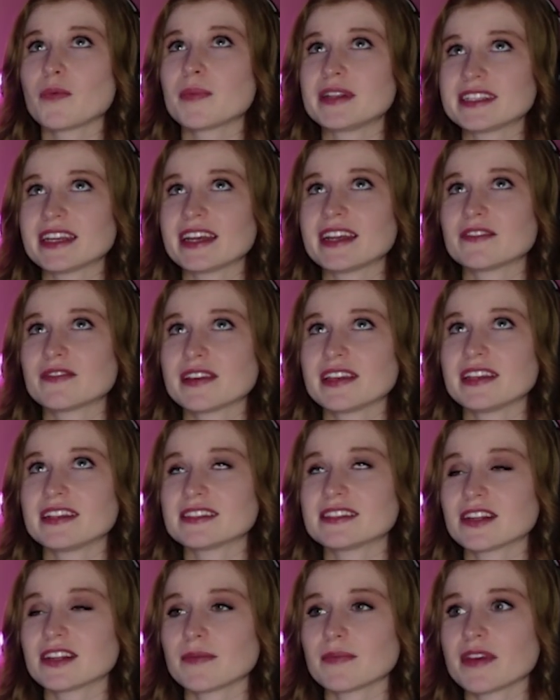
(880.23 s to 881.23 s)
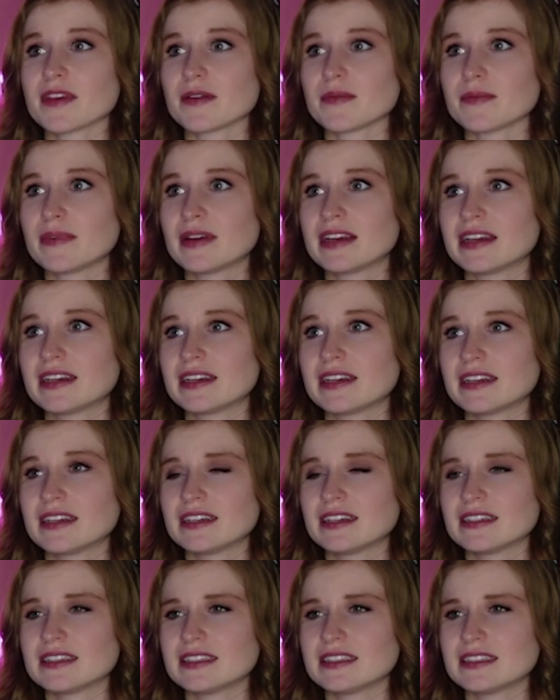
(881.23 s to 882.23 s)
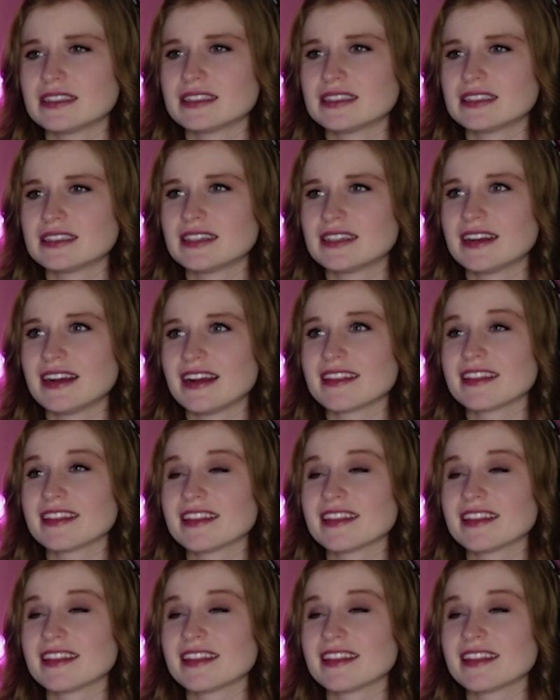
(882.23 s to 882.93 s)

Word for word: all been dead if he had stopped them. And